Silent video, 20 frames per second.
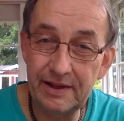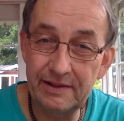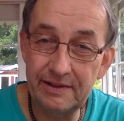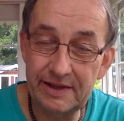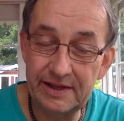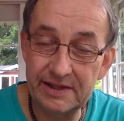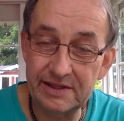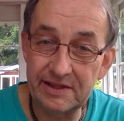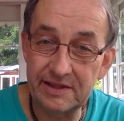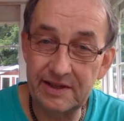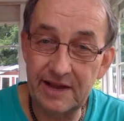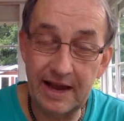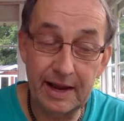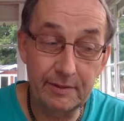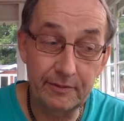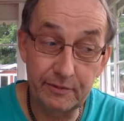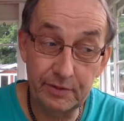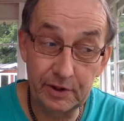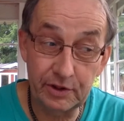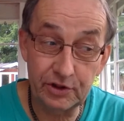in this
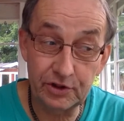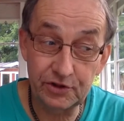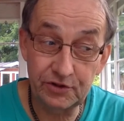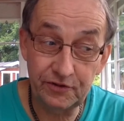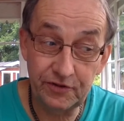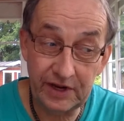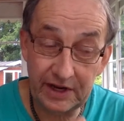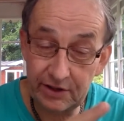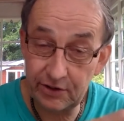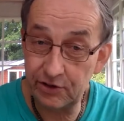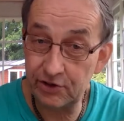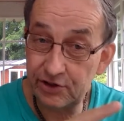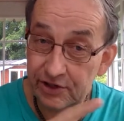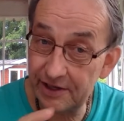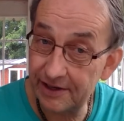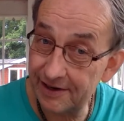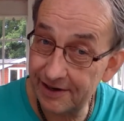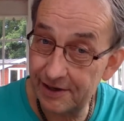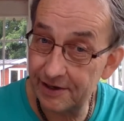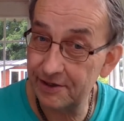time because Venus
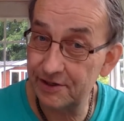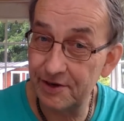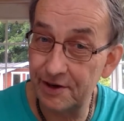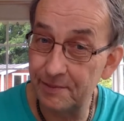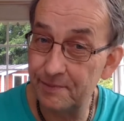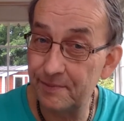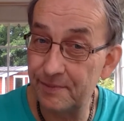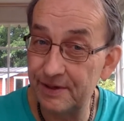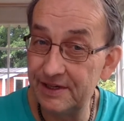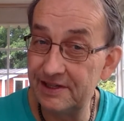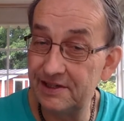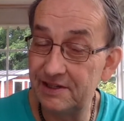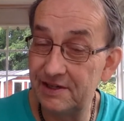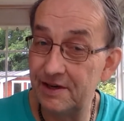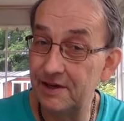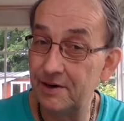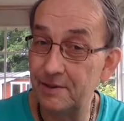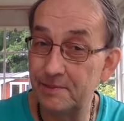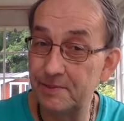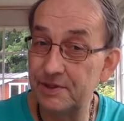in up, is
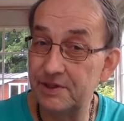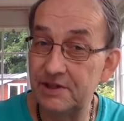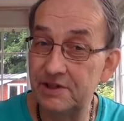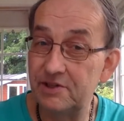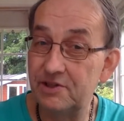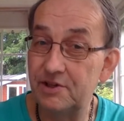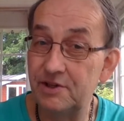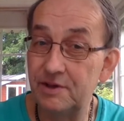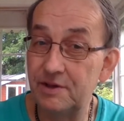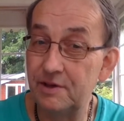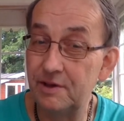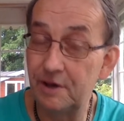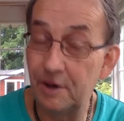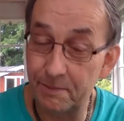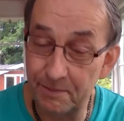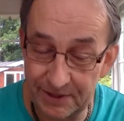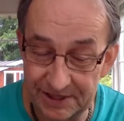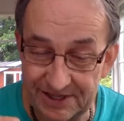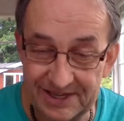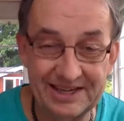in opposition,
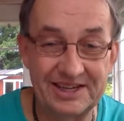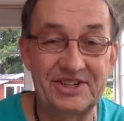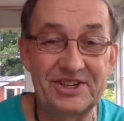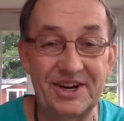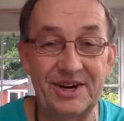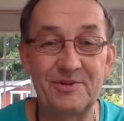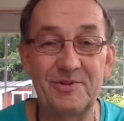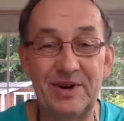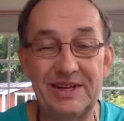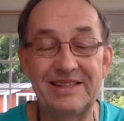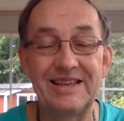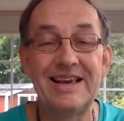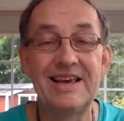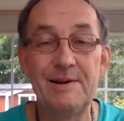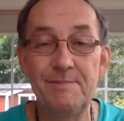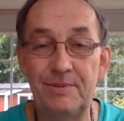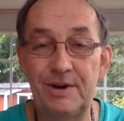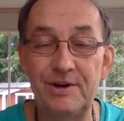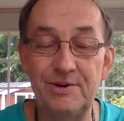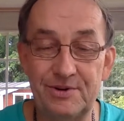opposition with
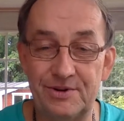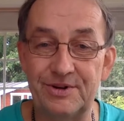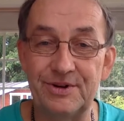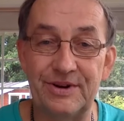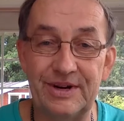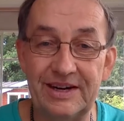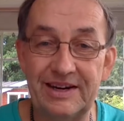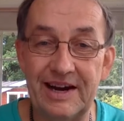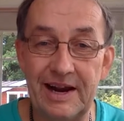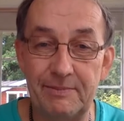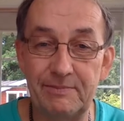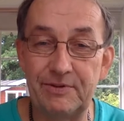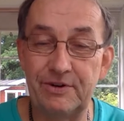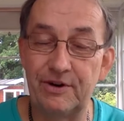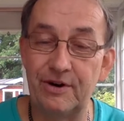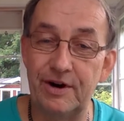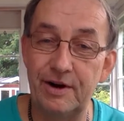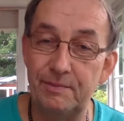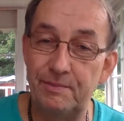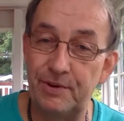Pluto in
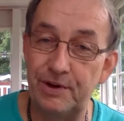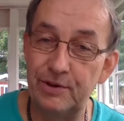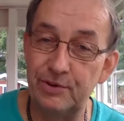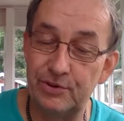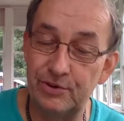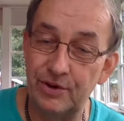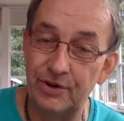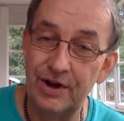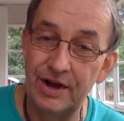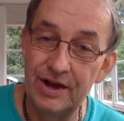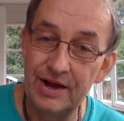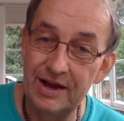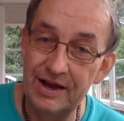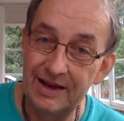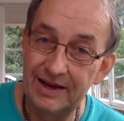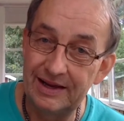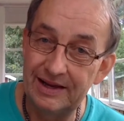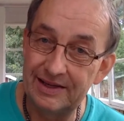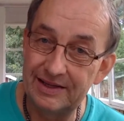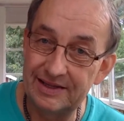Capricorn, and Pluto
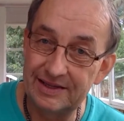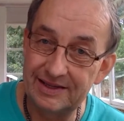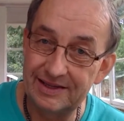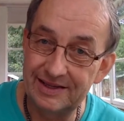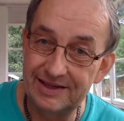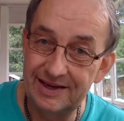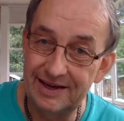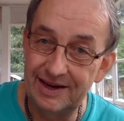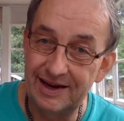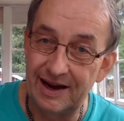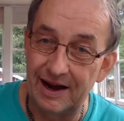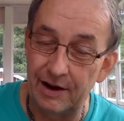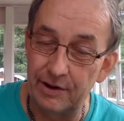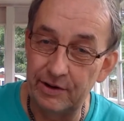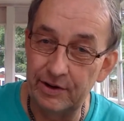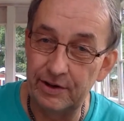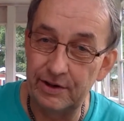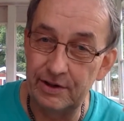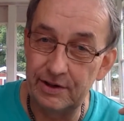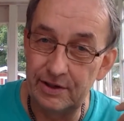is
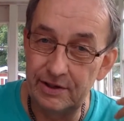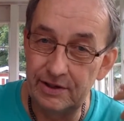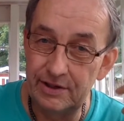our